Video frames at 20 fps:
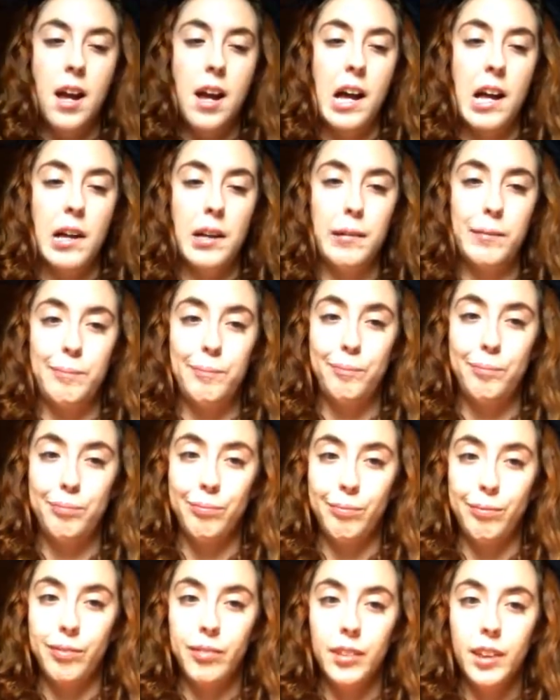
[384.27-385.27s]

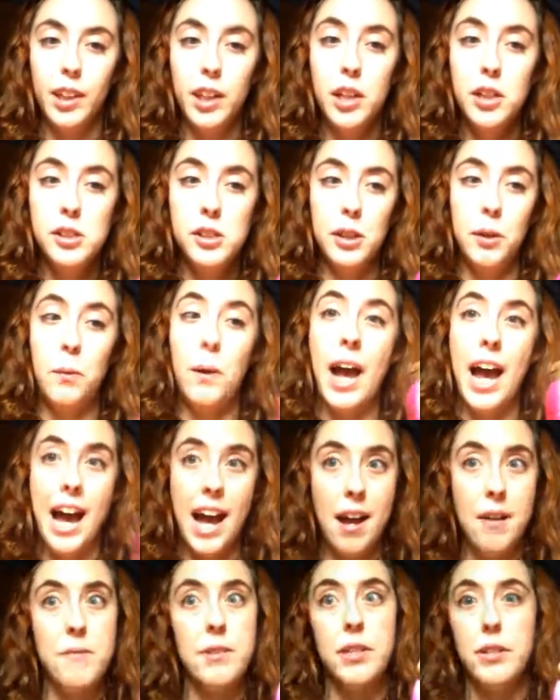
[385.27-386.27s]
So you
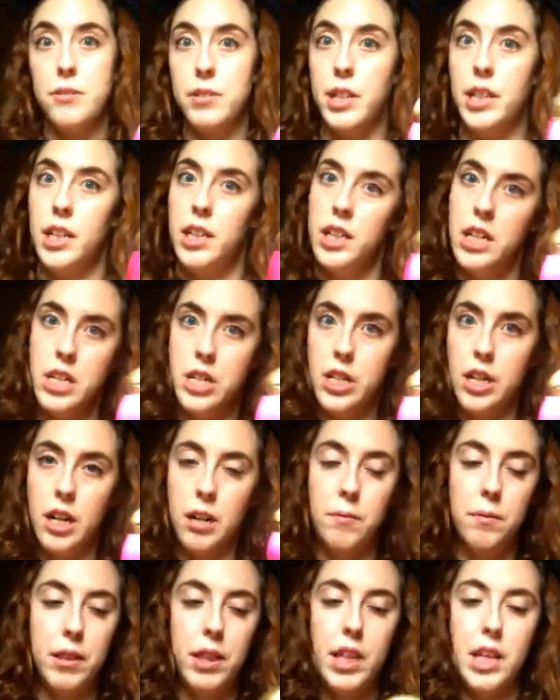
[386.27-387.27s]
have to use a
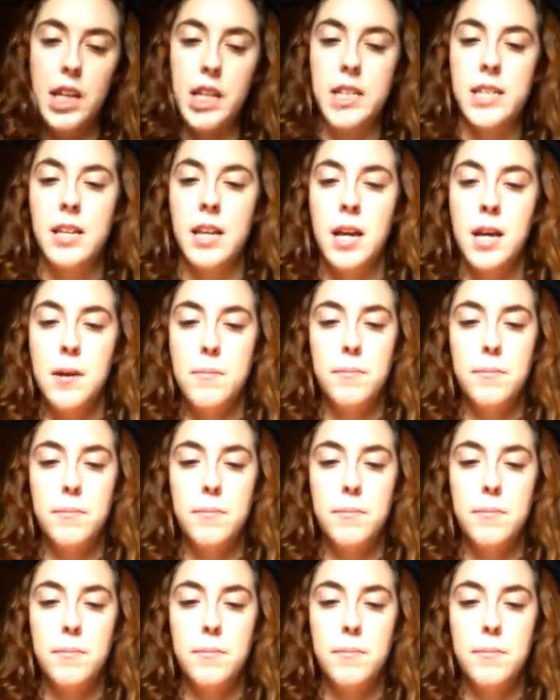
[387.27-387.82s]
conditioner with these,